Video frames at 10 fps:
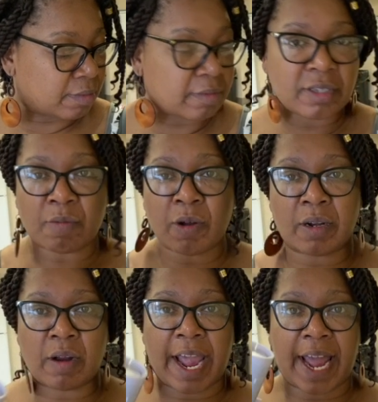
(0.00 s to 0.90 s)

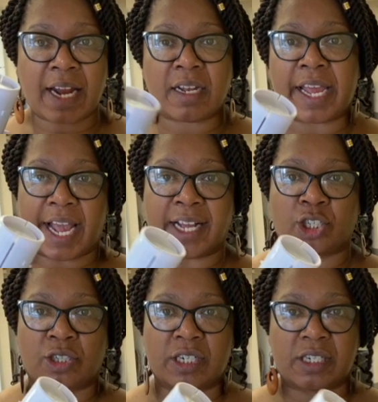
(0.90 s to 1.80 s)
Someone had like
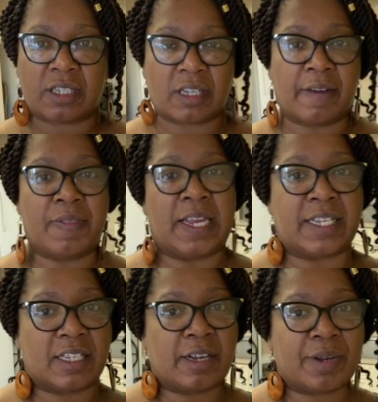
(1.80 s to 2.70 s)
extras of
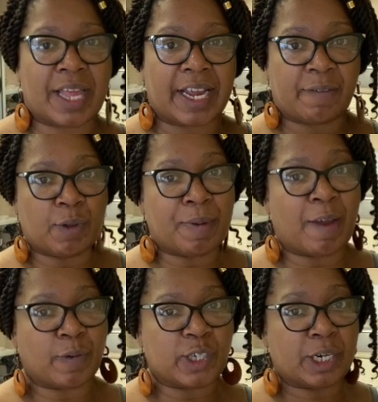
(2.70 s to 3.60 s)
these and they were like, if you
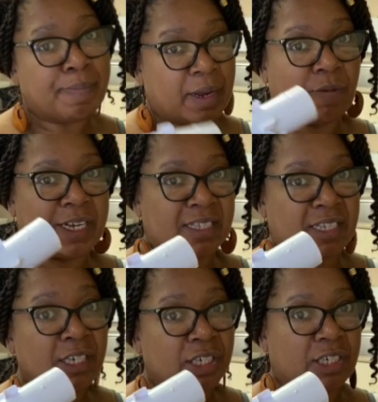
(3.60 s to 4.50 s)
pay for shipping, we can
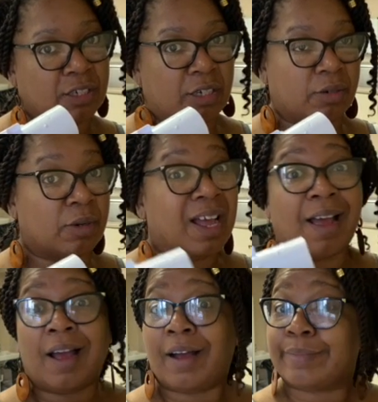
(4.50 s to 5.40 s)
send it to you.
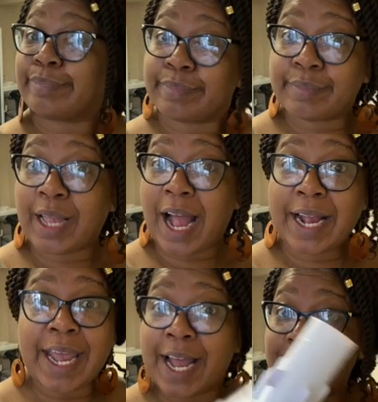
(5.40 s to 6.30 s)

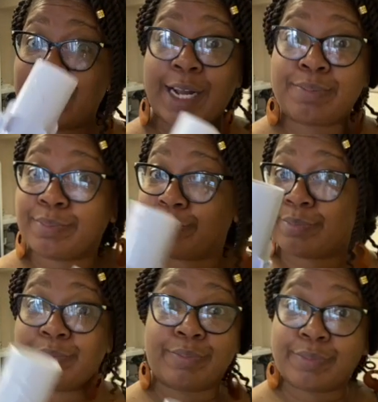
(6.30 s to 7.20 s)
I cashed up
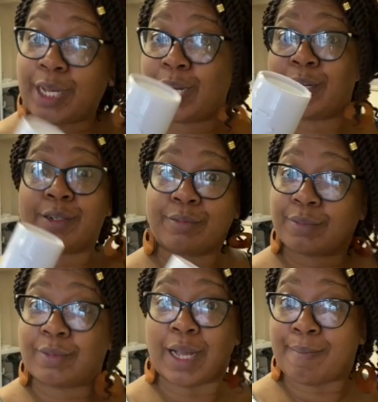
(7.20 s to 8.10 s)
her
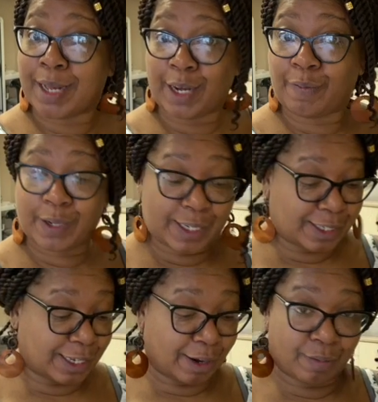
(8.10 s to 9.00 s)
that money for
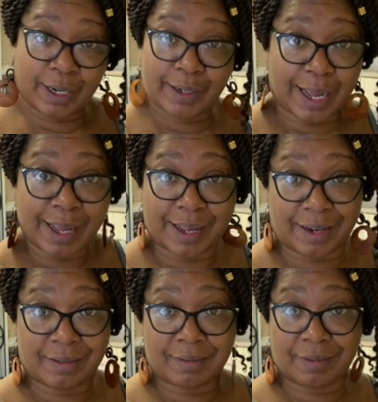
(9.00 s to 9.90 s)
this and we're
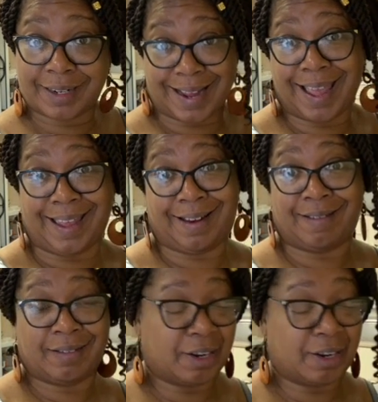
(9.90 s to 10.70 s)
done. We're done.